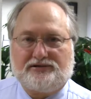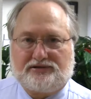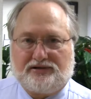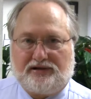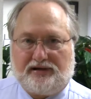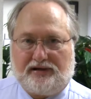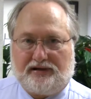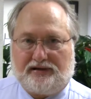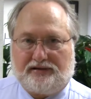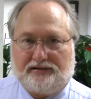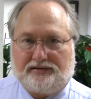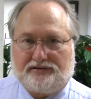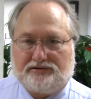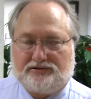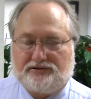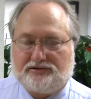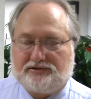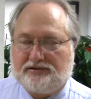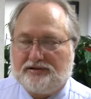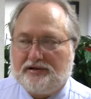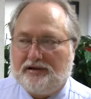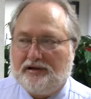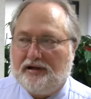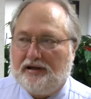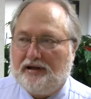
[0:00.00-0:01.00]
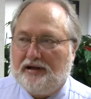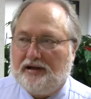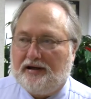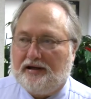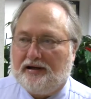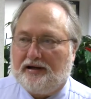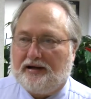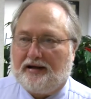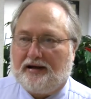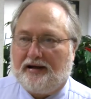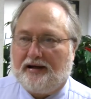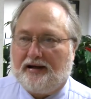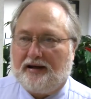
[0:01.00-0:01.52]
scans.
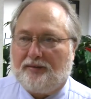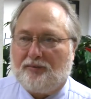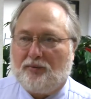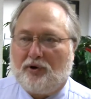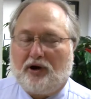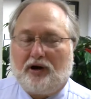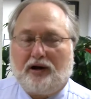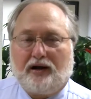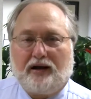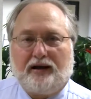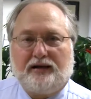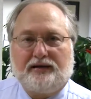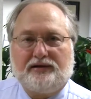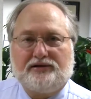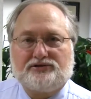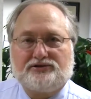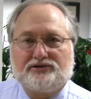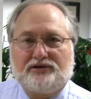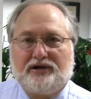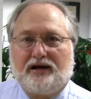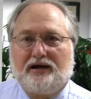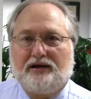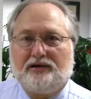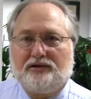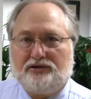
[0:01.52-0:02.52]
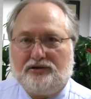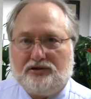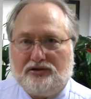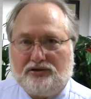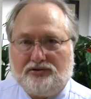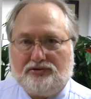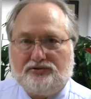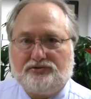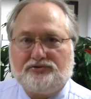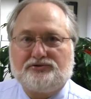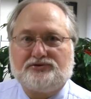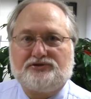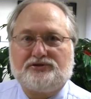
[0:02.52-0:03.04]
MRI does not
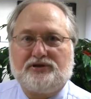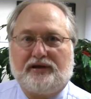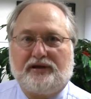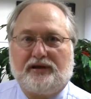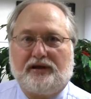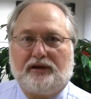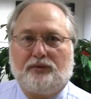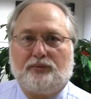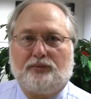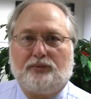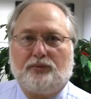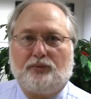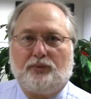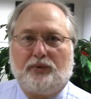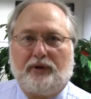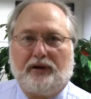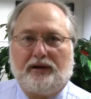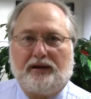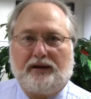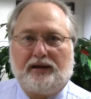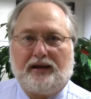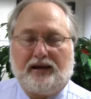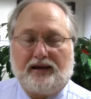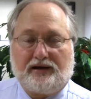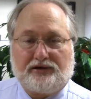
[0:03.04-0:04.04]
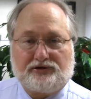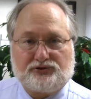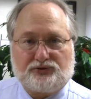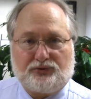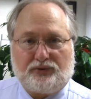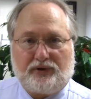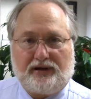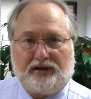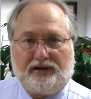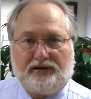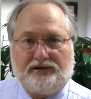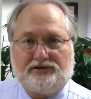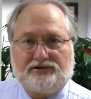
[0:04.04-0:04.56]
use any
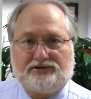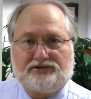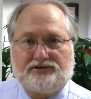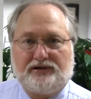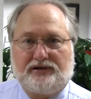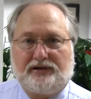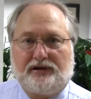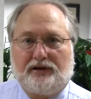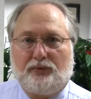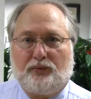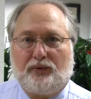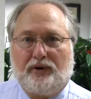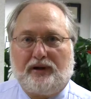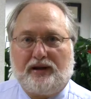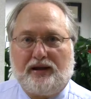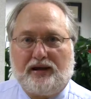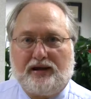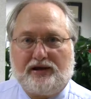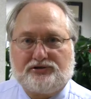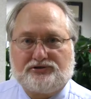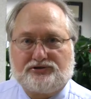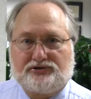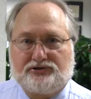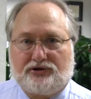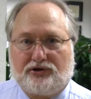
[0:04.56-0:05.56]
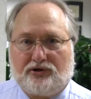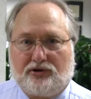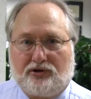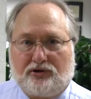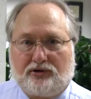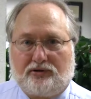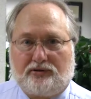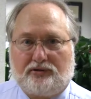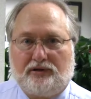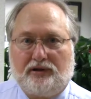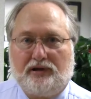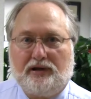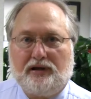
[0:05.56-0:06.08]
x-rays, any radiation at
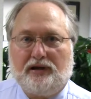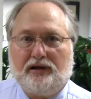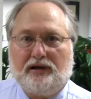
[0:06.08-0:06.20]
all.